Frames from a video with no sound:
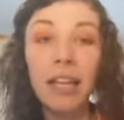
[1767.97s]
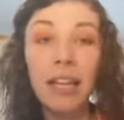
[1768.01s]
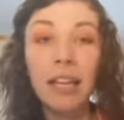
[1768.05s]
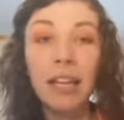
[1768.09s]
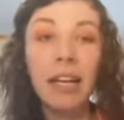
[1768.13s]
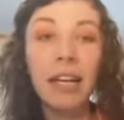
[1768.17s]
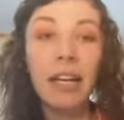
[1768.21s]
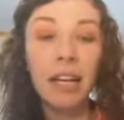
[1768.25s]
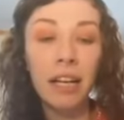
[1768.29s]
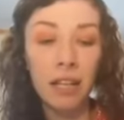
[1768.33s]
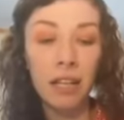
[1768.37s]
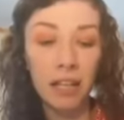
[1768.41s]

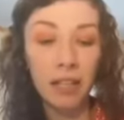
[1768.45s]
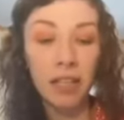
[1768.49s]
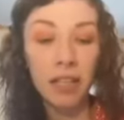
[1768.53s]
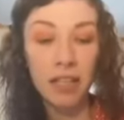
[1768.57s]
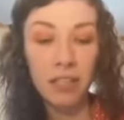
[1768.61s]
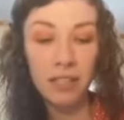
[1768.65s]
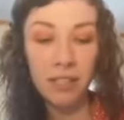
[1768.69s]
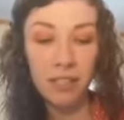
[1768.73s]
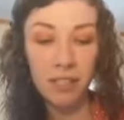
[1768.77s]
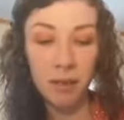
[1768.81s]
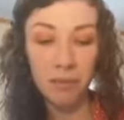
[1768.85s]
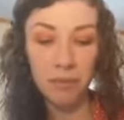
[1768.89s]
They
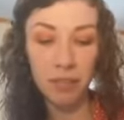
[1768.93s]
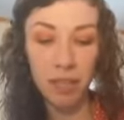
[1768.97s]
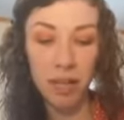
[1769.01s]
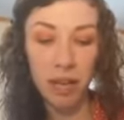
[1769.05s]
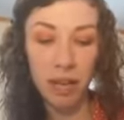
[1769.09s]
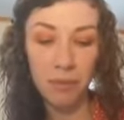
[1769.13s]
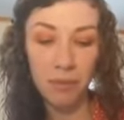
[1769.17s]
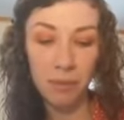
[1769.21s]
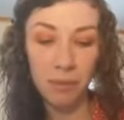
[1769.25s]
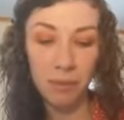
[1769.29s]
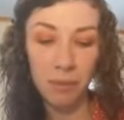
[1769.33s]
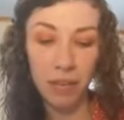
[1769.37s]
can
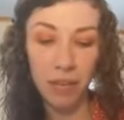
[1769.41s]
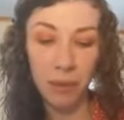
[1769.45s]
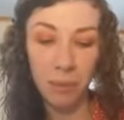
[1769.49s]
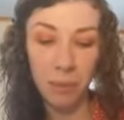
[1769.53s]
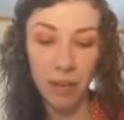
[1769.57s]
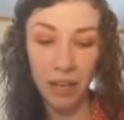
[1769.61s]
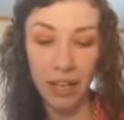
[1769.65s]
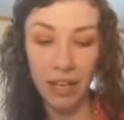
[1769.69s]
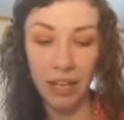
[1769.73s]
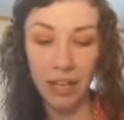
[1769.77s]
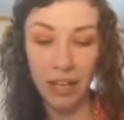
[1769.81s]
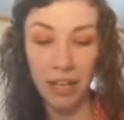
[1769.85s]
sometimes be
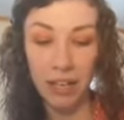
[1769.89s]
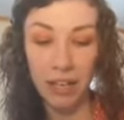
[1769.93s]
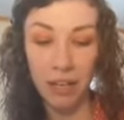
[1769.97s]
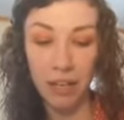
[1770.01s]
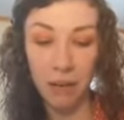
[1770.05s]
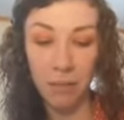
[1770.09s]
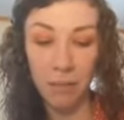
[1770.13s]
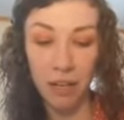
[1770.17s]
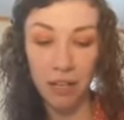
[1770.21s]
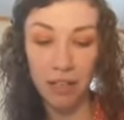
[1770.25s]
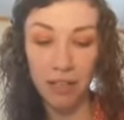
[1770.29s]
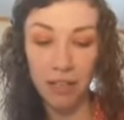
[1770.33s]
pain in
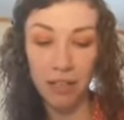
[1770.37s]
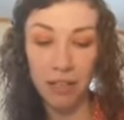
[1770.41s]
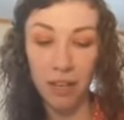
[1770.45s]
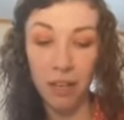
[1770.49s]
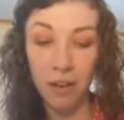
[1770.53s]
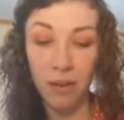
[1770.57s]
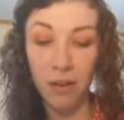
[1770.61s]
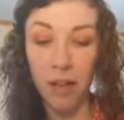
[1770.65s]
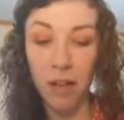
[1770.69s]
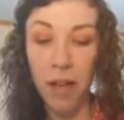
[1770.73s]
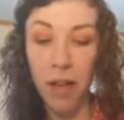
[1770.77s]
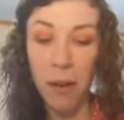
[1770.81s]
the butts,
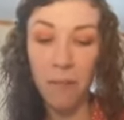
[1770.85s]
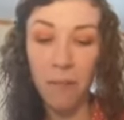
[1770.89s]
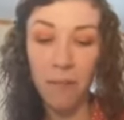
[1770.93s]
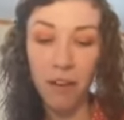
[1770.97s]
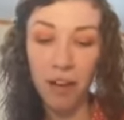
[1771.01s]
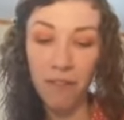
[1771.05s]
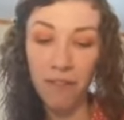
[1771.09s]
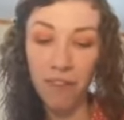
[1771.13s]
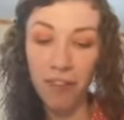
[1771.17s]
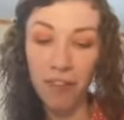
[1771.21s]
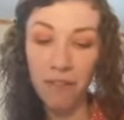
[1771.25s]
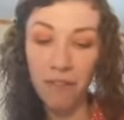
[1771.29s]
though.
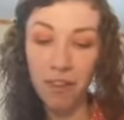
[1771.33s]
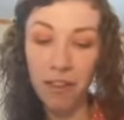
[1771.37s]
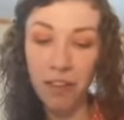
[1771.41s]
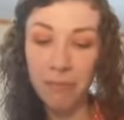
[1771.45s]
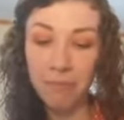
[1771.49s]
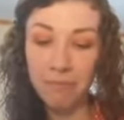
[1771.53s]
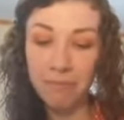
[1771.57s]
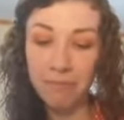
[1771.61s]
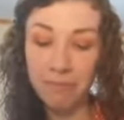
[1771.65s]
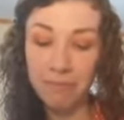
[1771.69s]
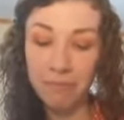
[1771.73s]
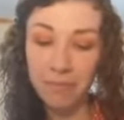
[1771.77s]
My
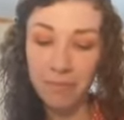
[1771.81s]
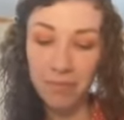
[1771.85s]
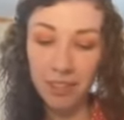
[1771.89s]
favorite